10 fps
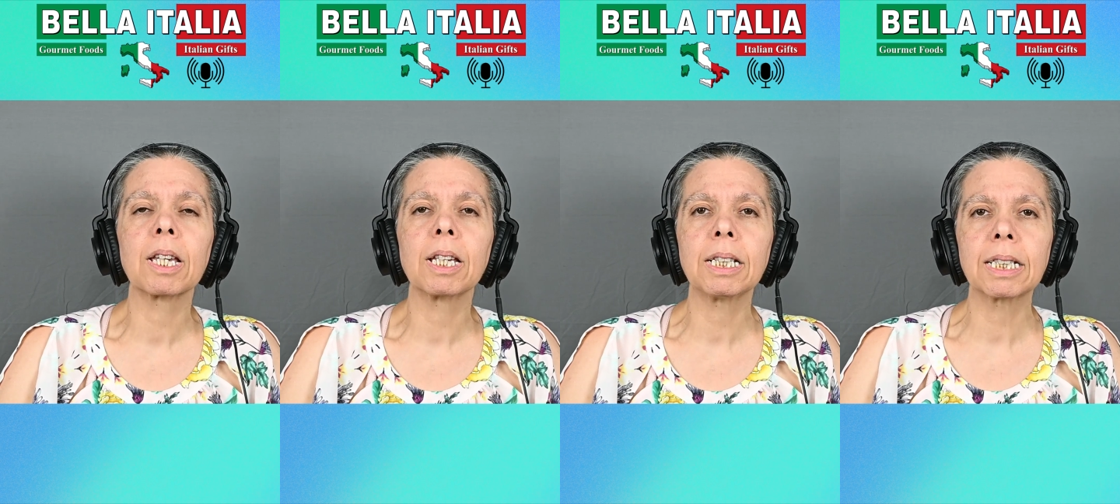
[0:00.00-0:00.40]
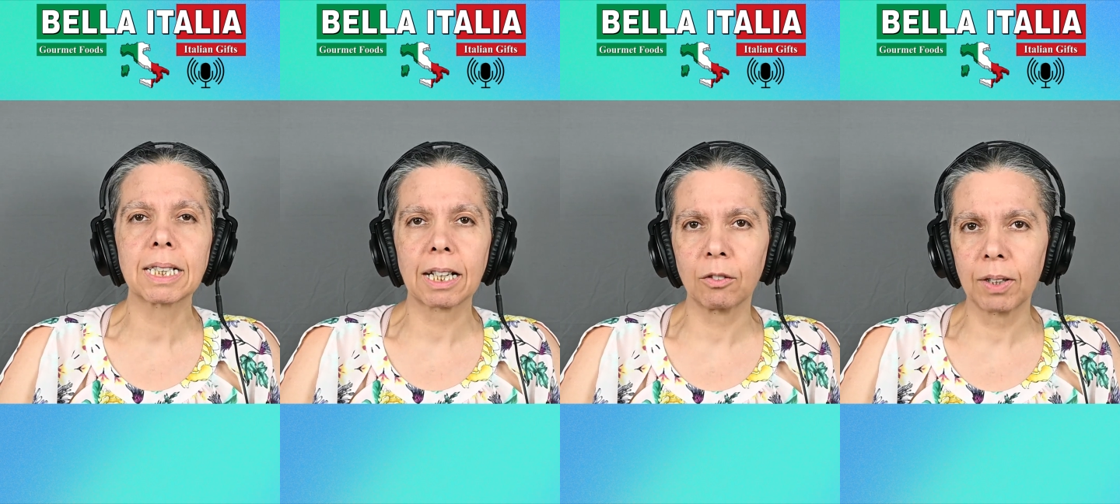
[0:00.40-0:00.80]

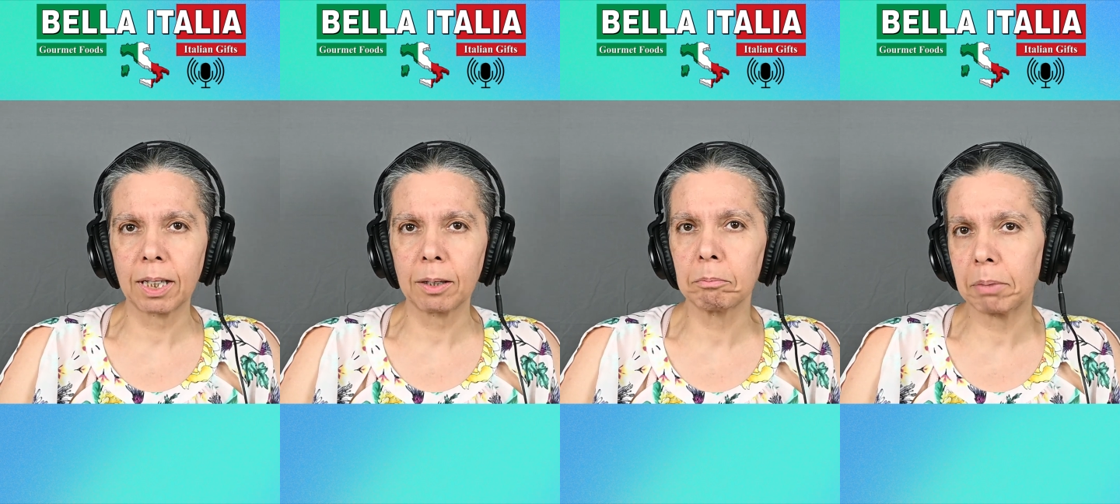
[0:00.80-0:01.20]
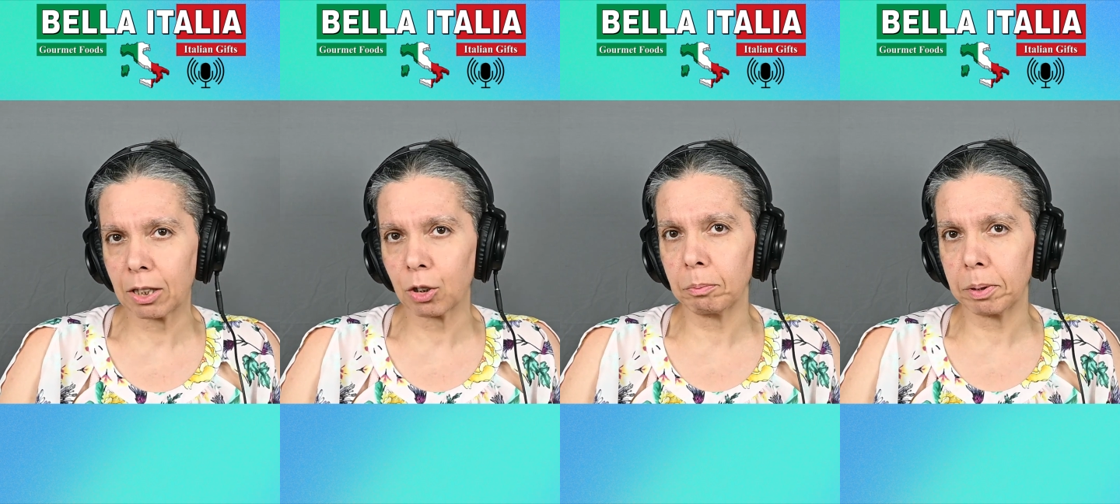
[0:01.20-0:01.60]
instead of adding
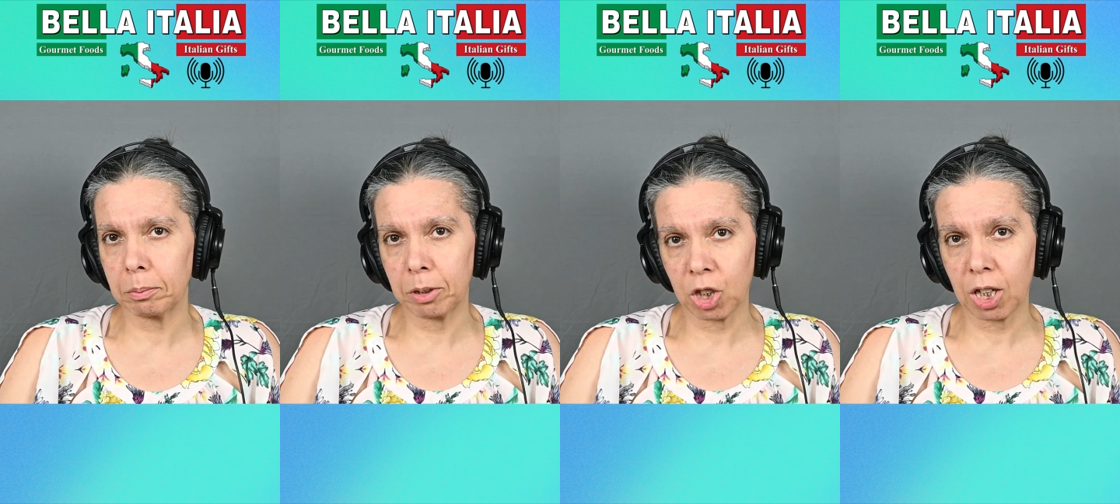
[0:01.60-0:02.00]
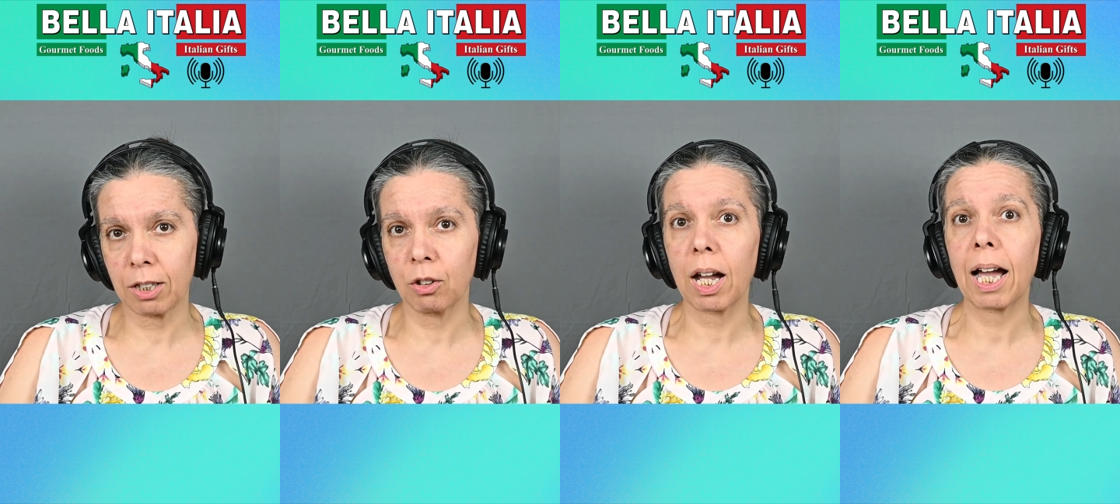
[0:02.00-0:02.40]
butter and
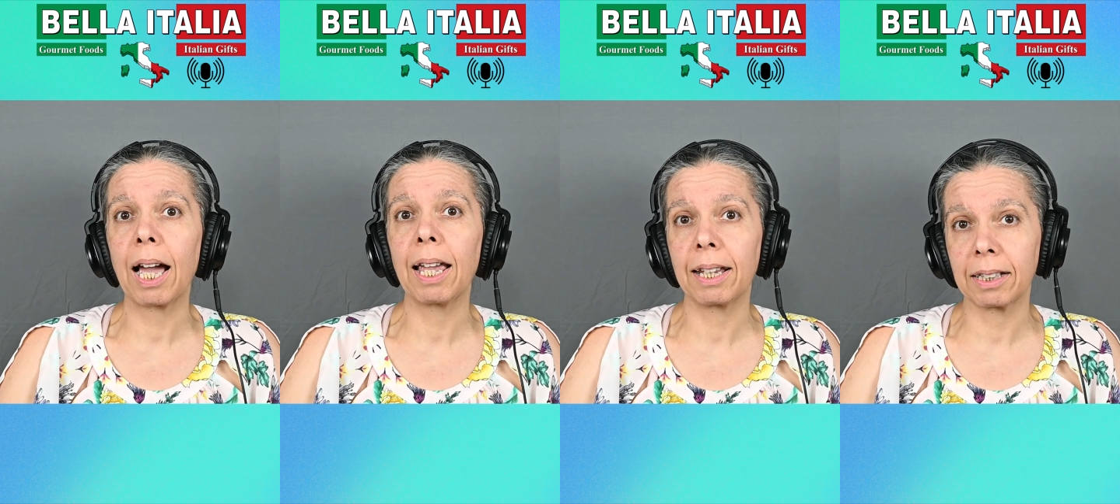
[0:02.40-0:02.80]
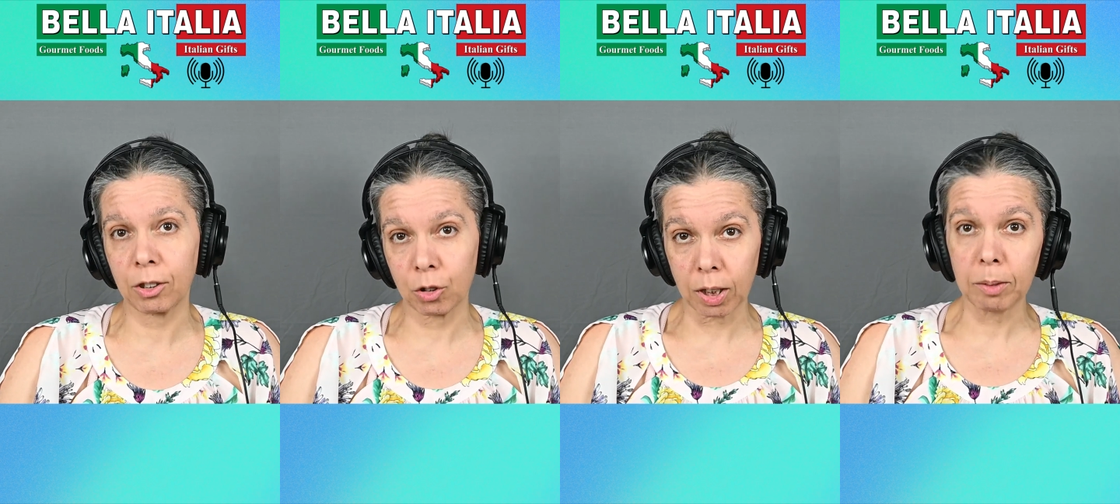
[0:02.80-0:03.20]
Parmigiano, I add
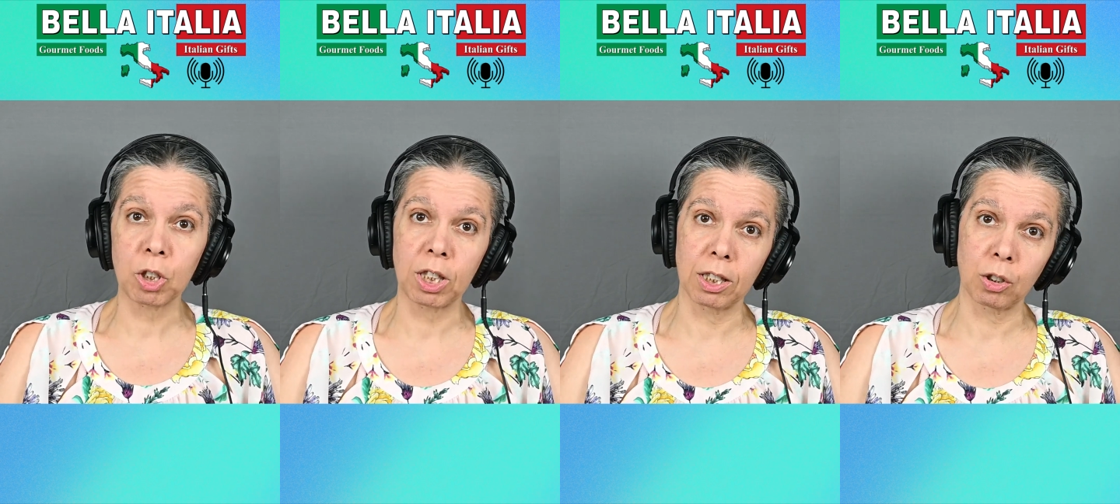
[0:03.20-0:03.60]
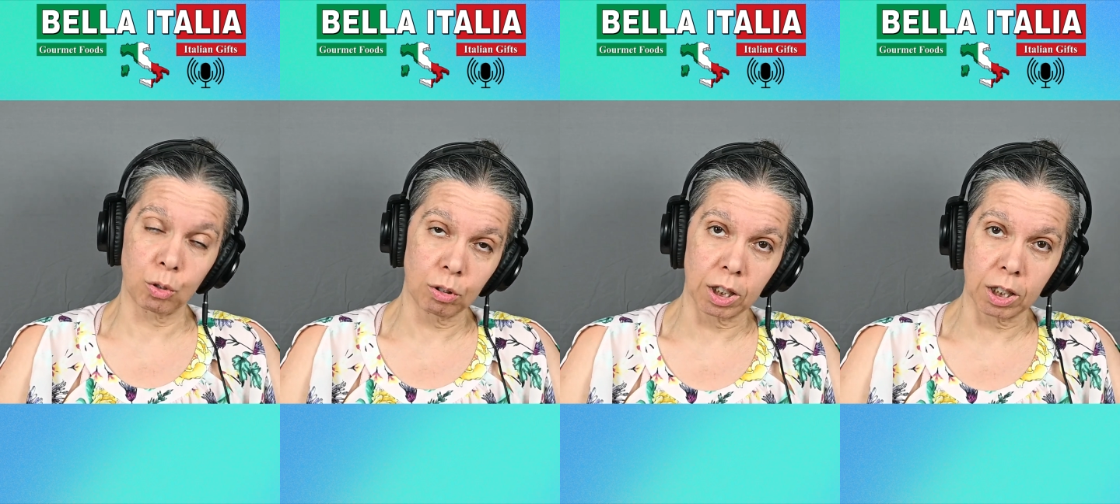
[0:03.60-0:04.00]
cream cheese
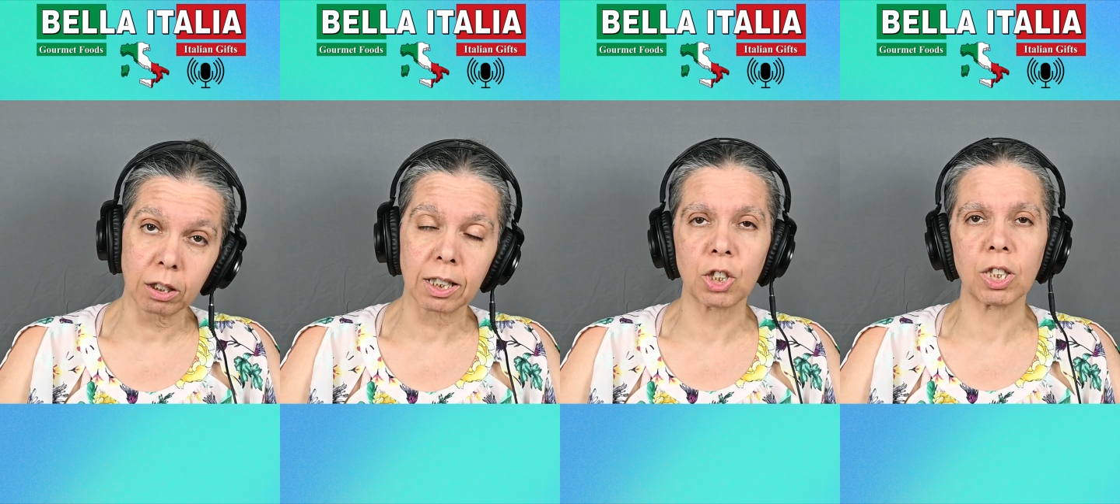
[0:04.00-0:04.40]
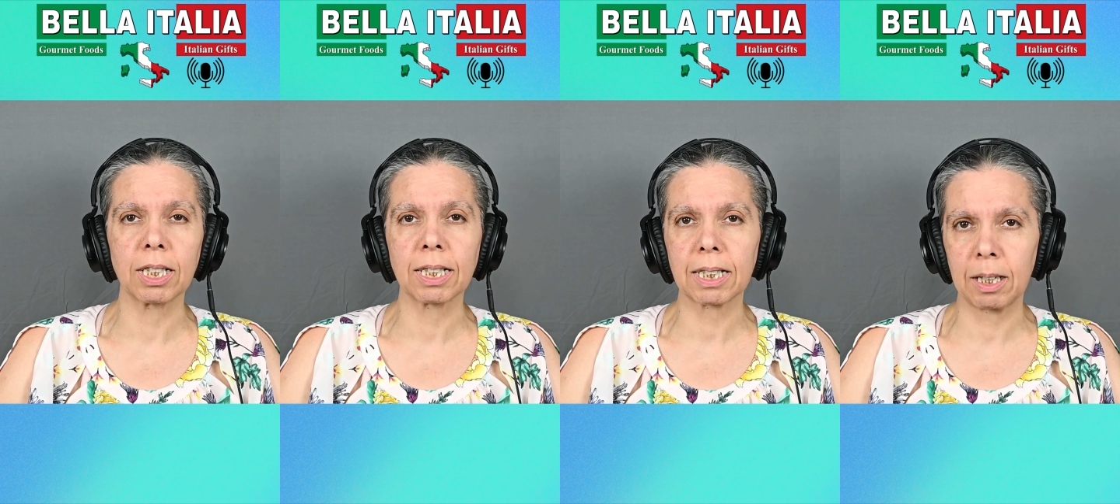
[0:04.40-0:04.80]
or ricotta
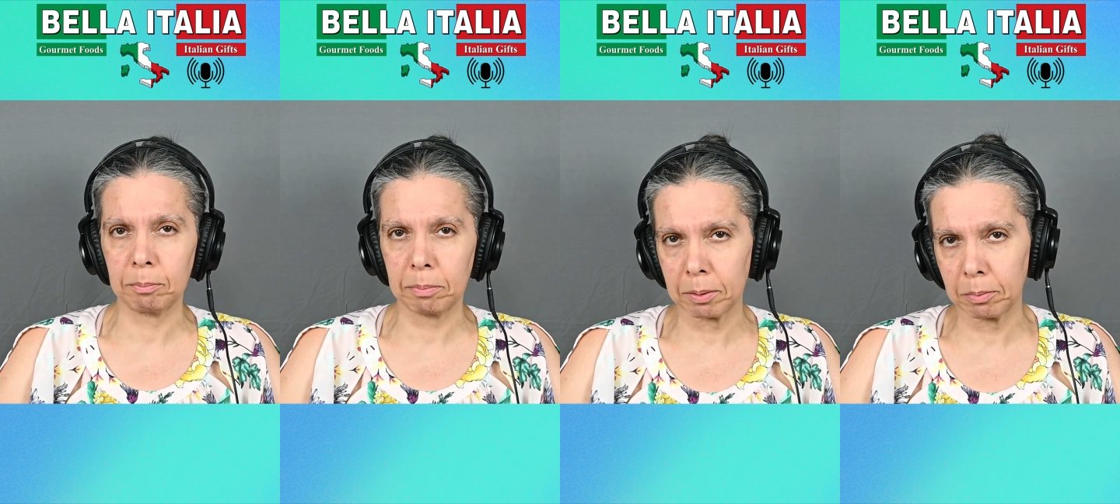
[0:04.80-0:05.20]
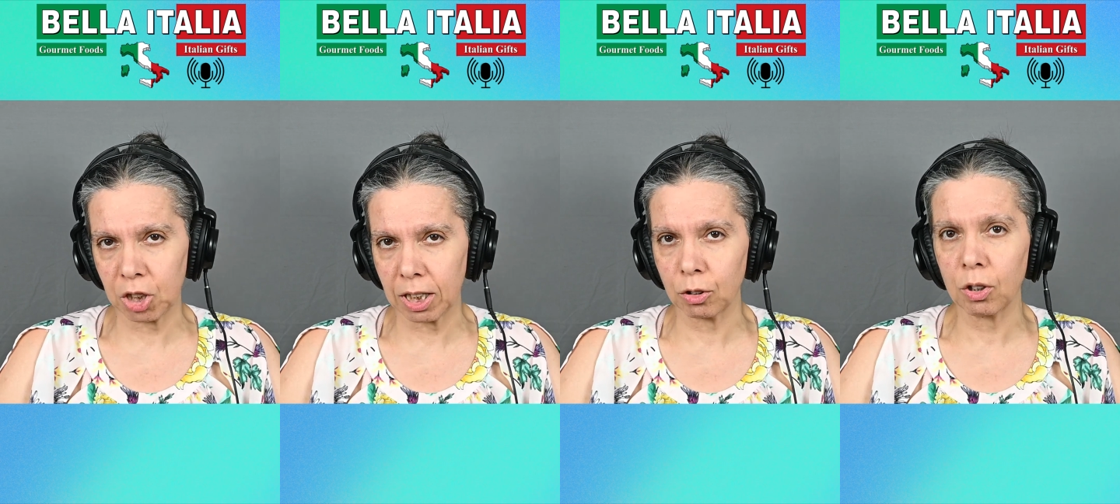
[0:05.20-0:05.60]
cheese and
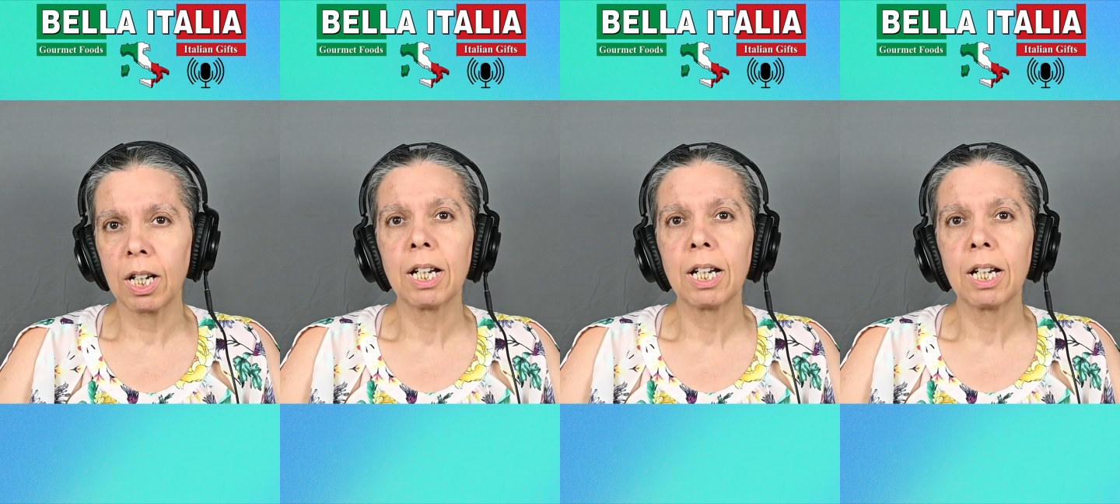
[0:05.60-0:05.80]
Parmigiano.